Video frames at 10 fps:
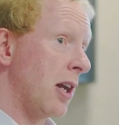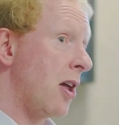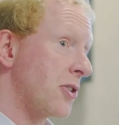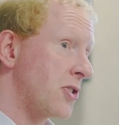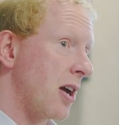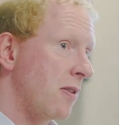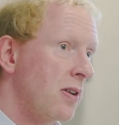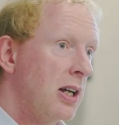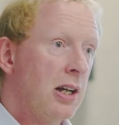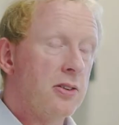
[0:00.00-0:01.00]
a lot of
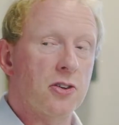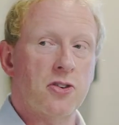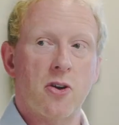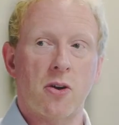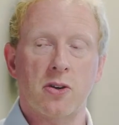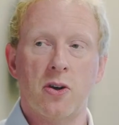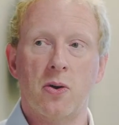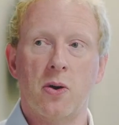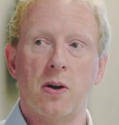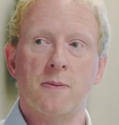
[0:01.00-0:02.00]
stuff that's
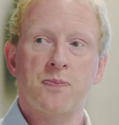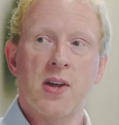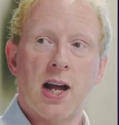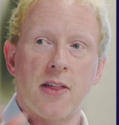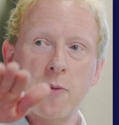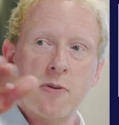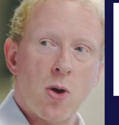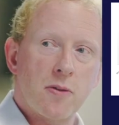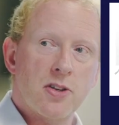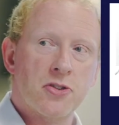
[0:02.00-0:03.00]
non-core. And then we've
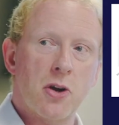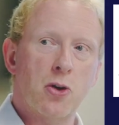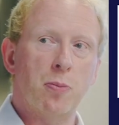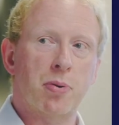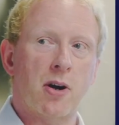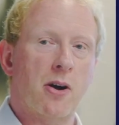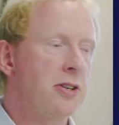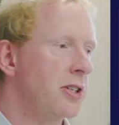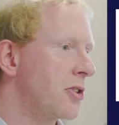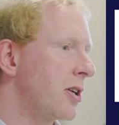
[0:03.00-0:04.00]
got these so-called
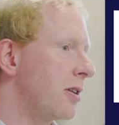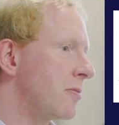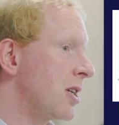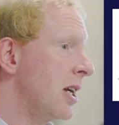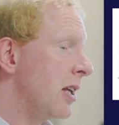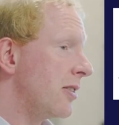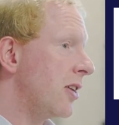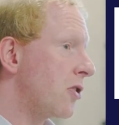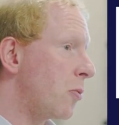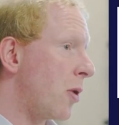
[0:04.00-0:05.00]
priority terms.
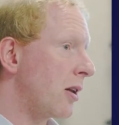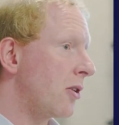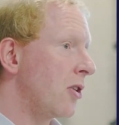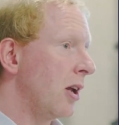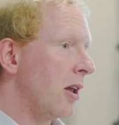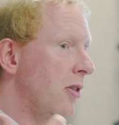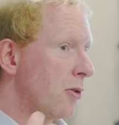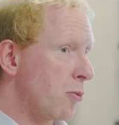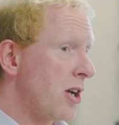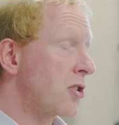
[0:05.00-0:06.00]
These are the ones
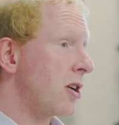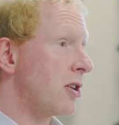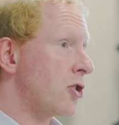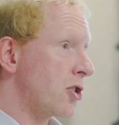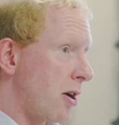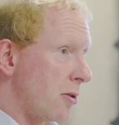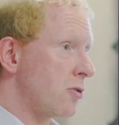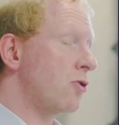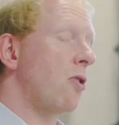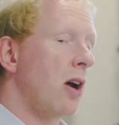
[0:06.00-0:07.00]
that research
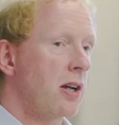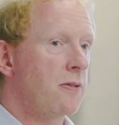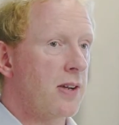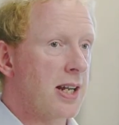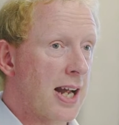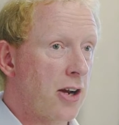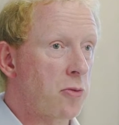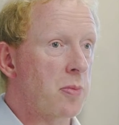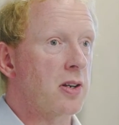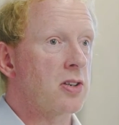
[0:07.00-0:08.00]
shows drive
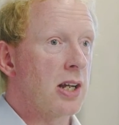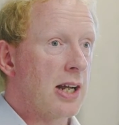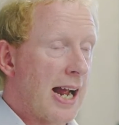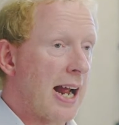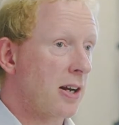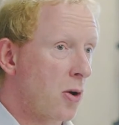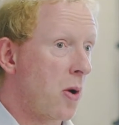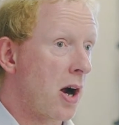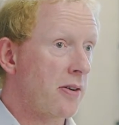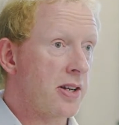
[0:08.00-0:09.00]
engagement and
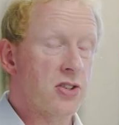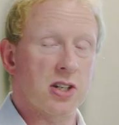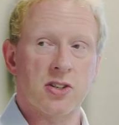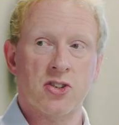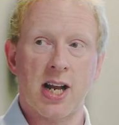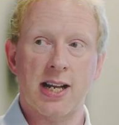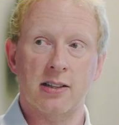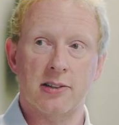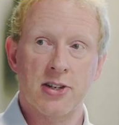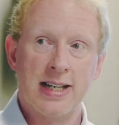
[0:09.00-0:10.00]
inquiries and
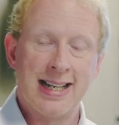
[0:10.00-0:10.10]
sales.